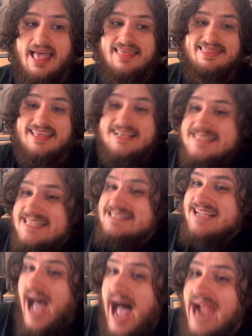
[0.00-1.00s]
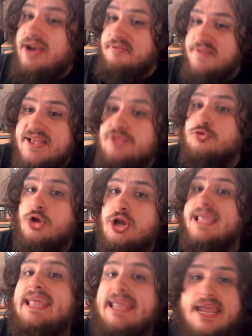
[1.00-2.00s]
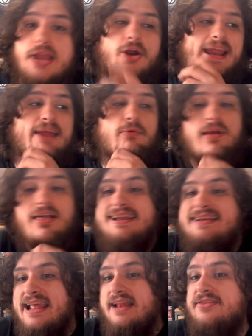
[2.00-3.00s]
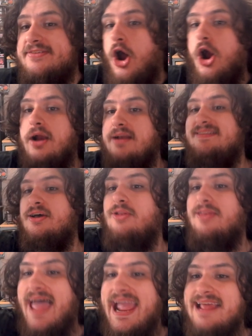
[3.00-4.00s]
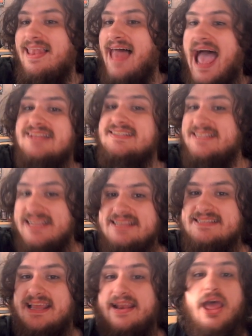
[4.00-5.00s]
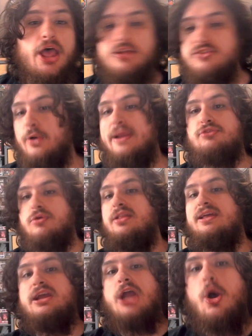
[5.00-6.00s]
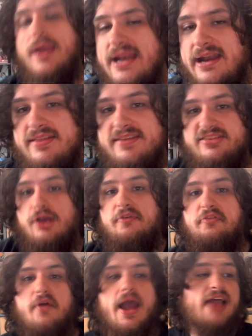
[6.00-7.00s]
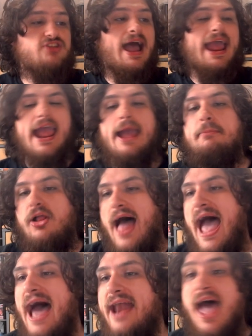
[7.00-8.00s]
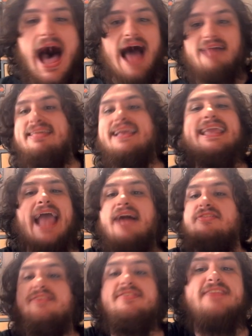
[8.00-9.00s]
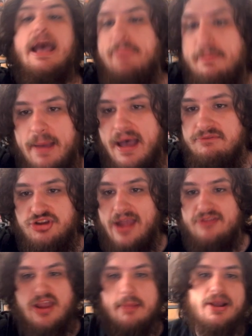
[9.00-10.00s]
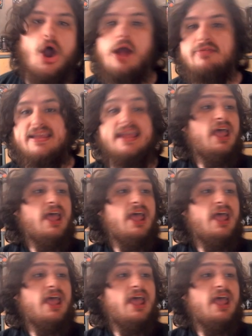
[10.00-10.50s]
this is kind of his rookie year. He really didn't start until late last season. So he's really going into this year fresh. I am glad. I think he has a step above JJ McCarthy